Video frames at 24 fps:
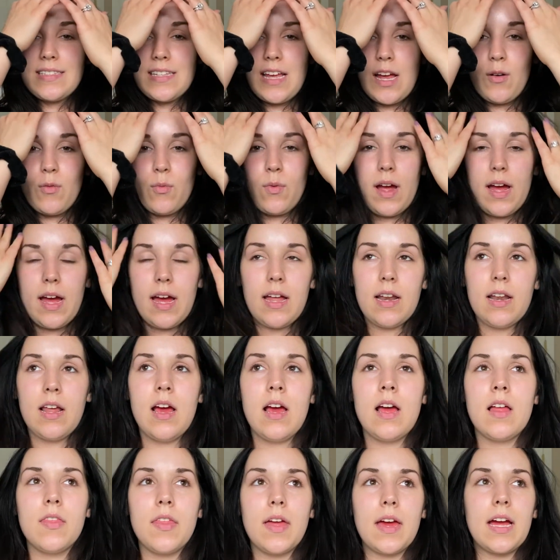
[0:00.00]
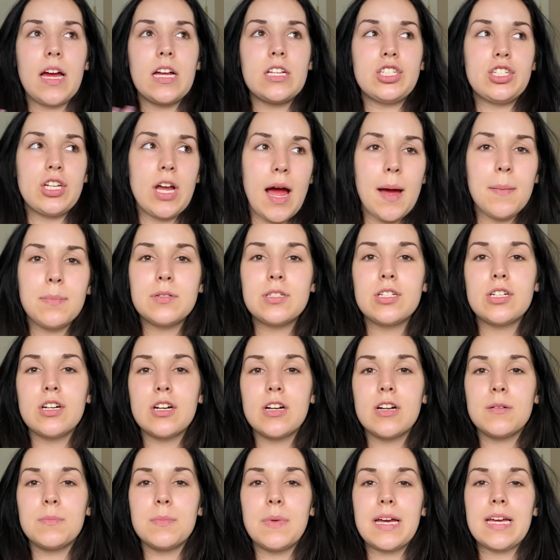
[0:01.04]
I read like a chapter
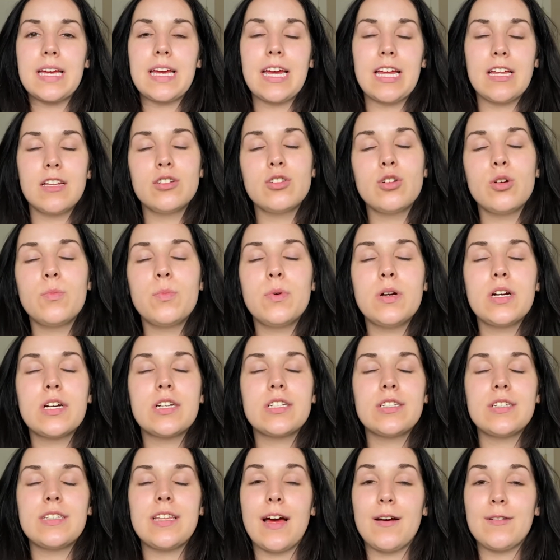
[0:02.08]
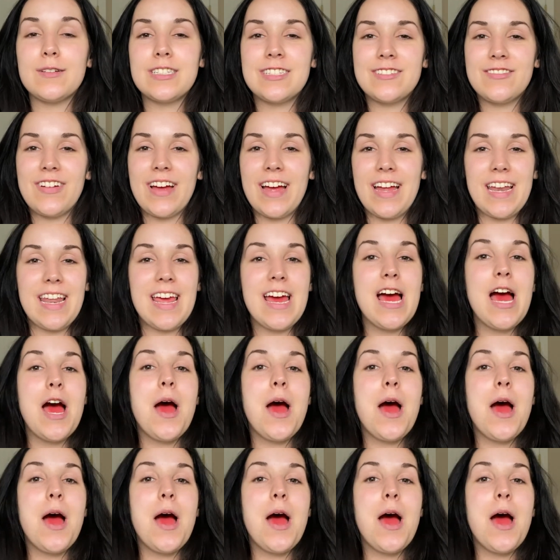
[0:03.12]
on my Kindle book, so that was fun.